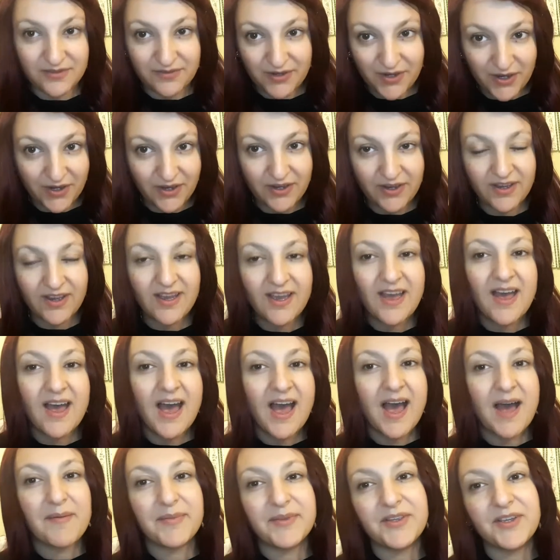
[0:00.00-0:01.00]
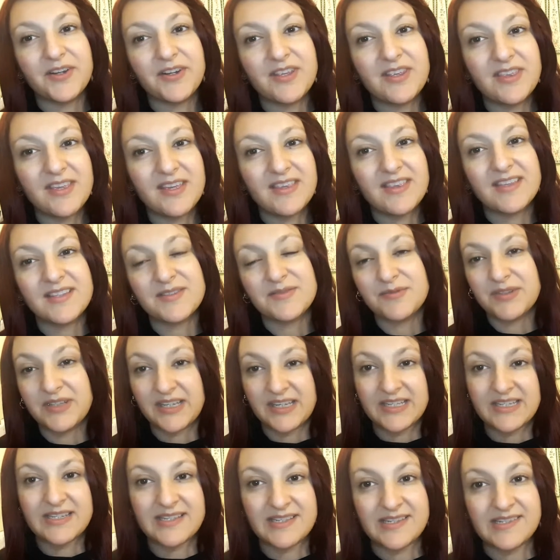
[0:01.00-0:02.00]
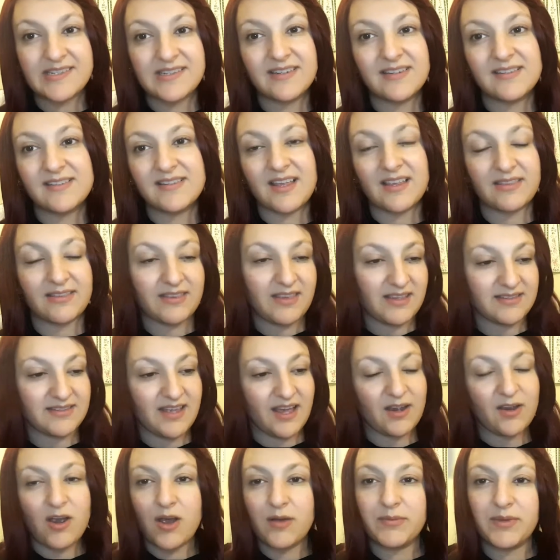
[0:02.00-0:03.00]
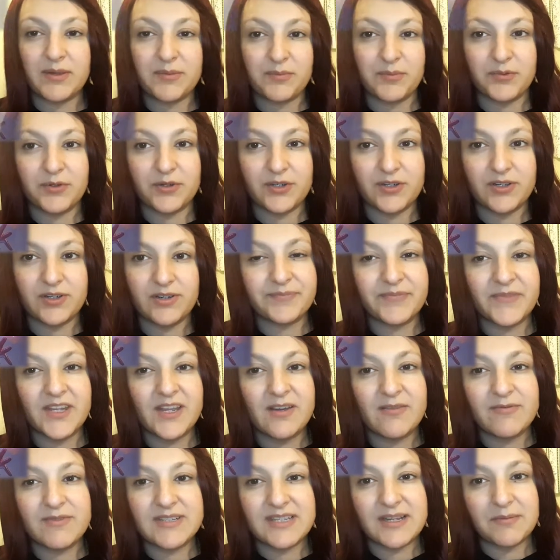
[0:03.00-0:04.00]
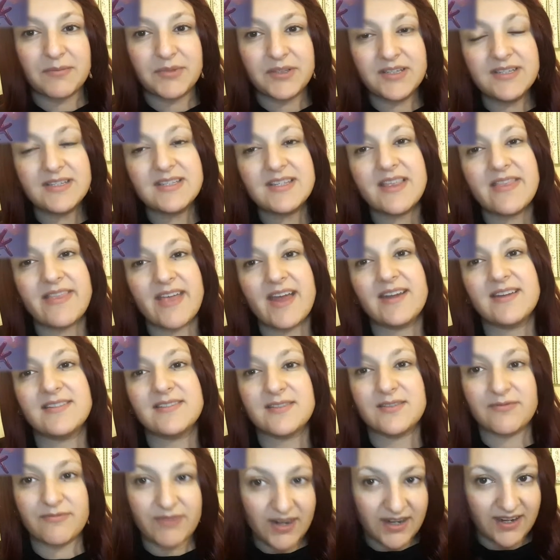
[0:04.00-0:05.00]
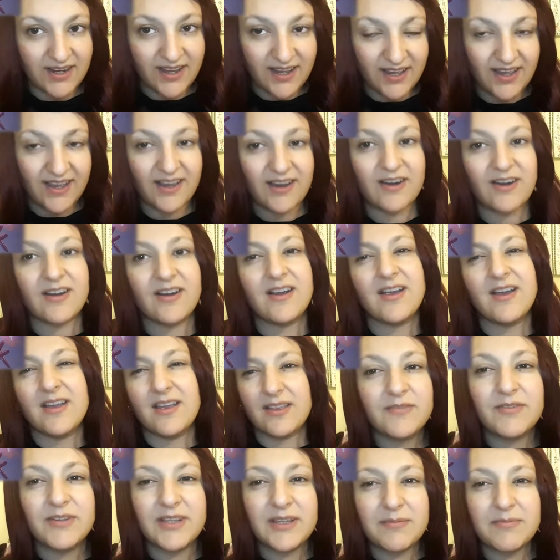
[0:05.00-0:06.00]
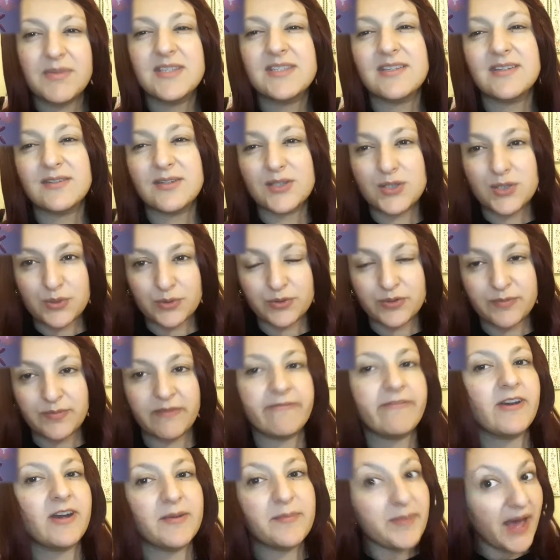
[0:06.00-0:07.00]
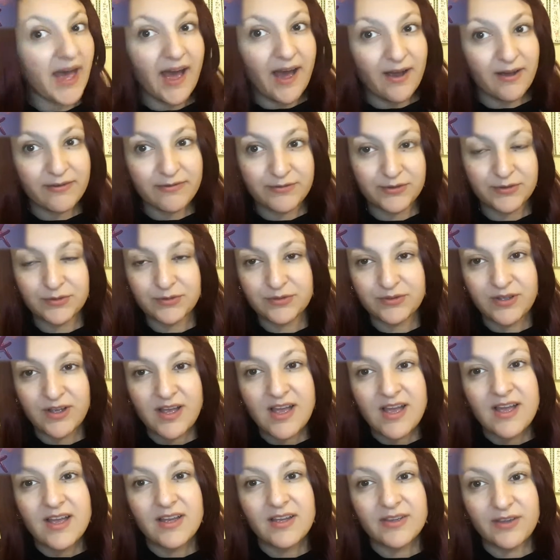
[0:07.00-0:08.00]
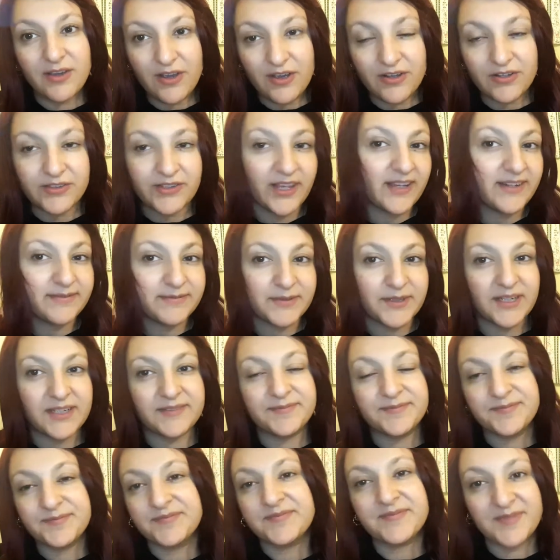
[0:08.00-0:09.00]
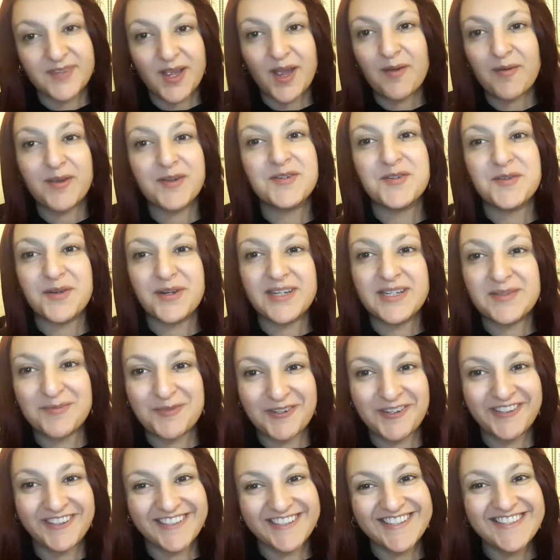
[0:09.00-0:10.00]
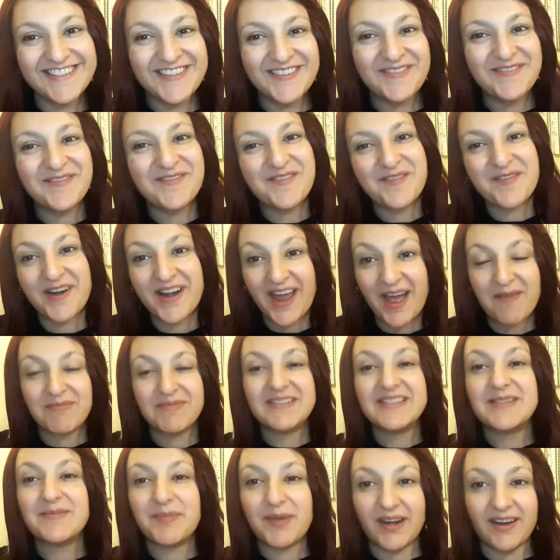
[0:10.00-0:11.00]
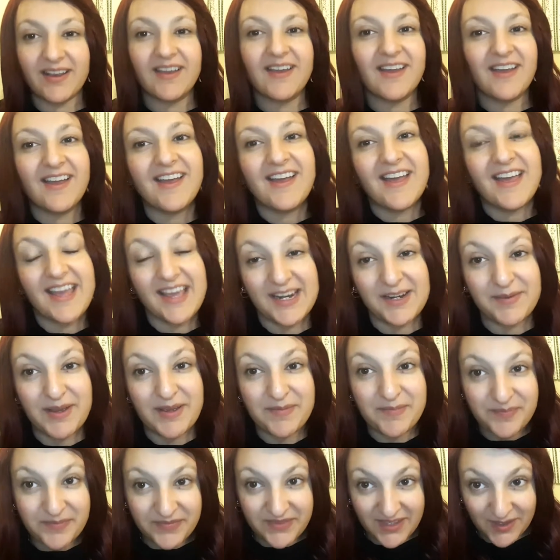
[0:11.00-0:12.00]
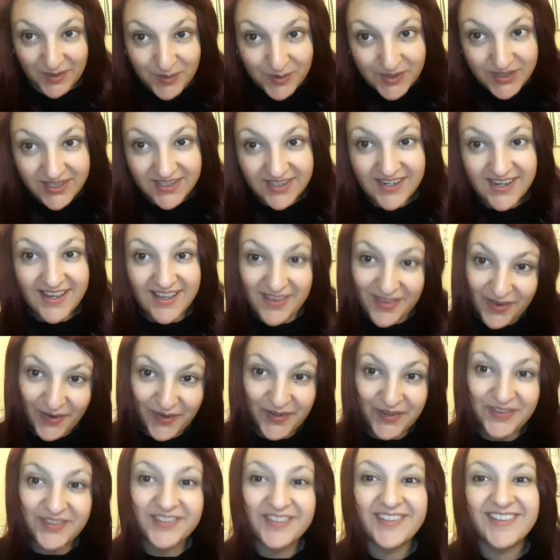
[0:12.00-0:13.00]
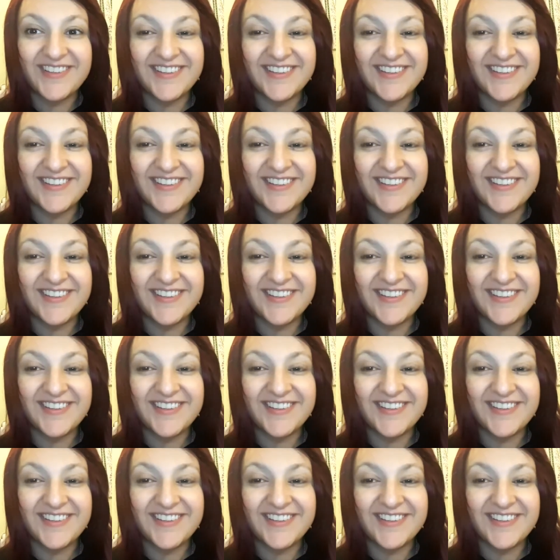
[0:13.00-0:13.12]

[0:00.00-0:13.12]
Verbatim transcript: of her. Uh, but the only thing that's really consistent is that there's that comic book resemblance, and that is the red hair, the really misunderstood but very powerful girl. That well, I won't do any spoilers for what happens. But anyway, the look though,